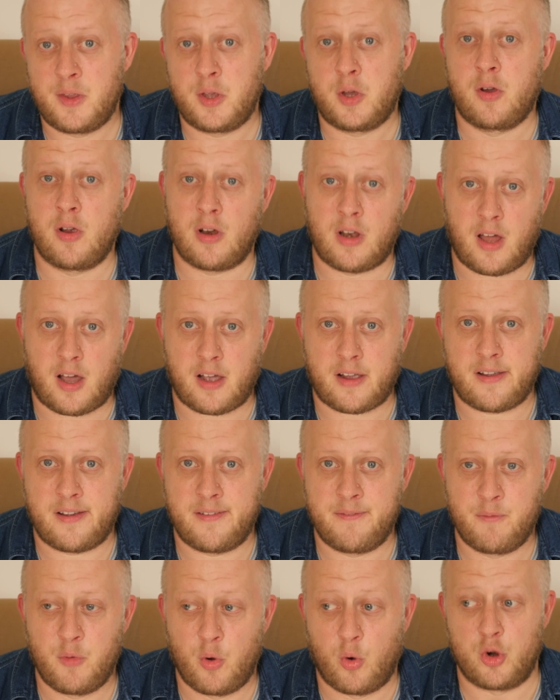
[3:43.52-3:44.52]
Good luck,
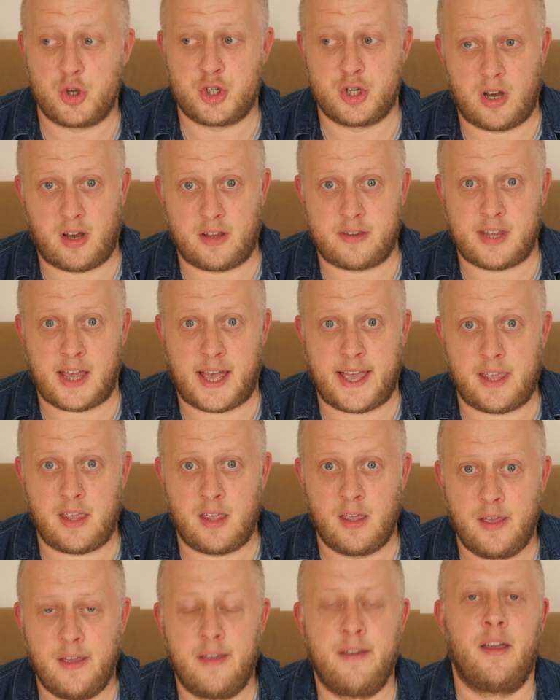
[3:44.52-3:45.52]
or should I say,
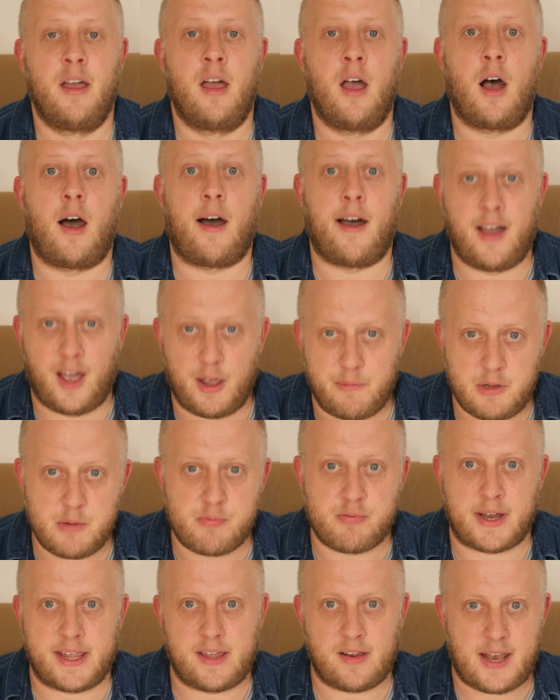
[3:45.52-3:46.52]
I hope you
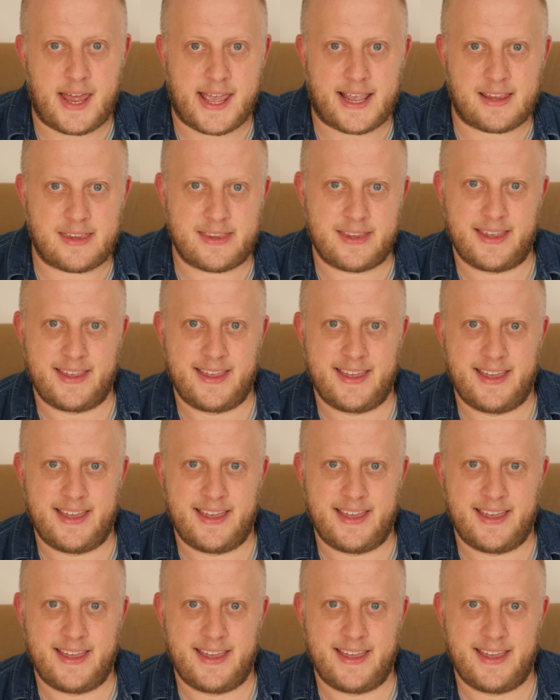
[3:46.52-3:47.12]
break your legs.